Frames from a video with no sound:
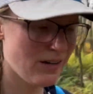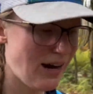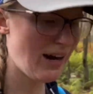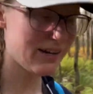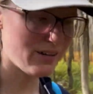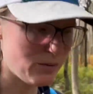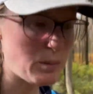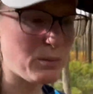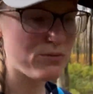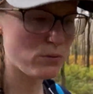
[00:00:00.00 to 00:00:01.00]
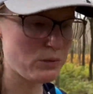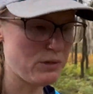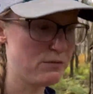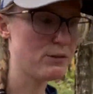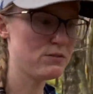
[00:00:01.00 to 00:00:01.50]
I don't know, maybe 40 or
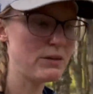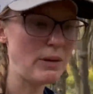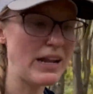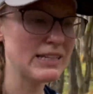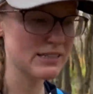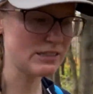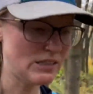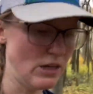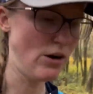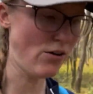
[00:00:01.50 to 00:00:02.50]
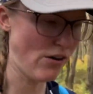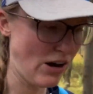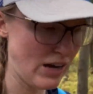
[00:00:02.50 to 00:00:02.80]
50 minutes to go